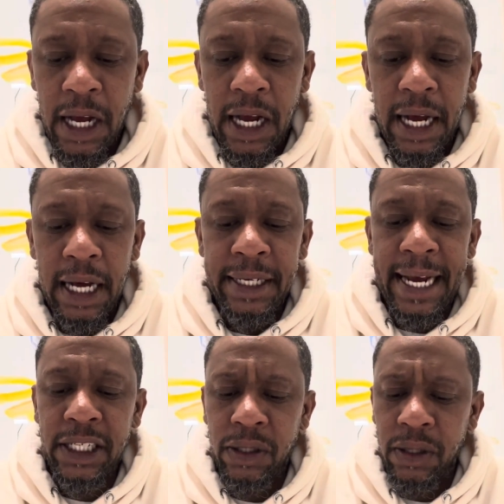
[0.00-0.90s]

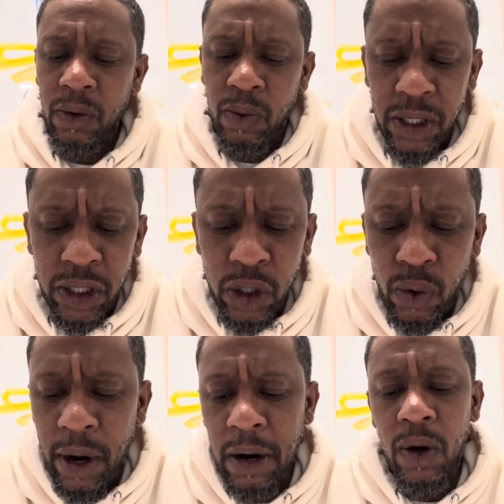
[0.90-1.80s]
Next was
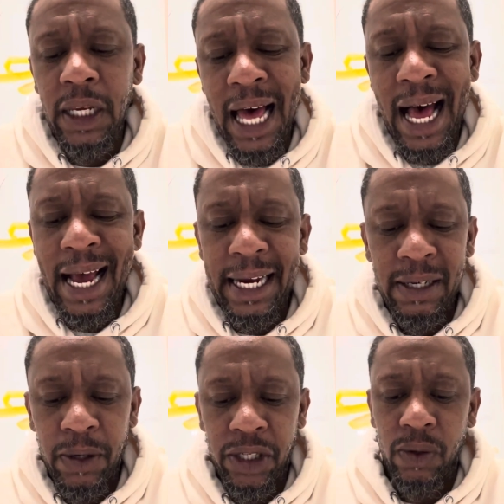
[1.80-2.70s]
Square
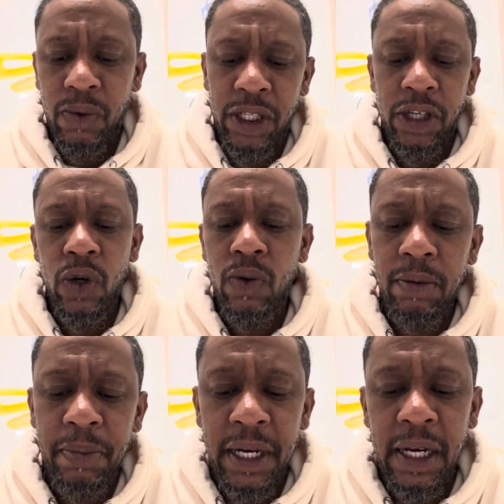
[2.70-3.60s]
Online, which was a new
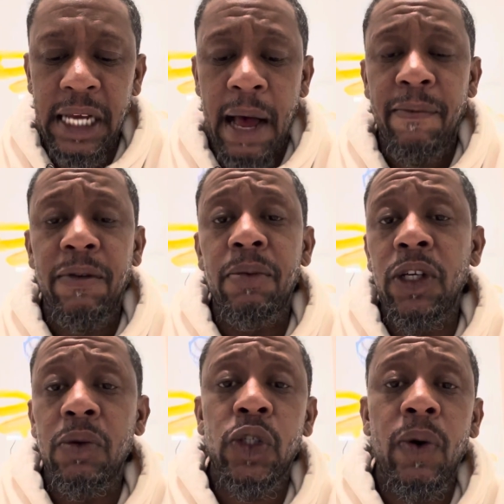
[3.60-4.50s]
one because I'm
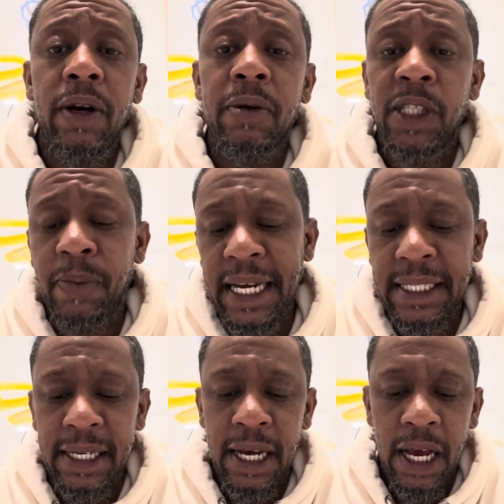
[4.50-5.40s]
familiar with Squarespace.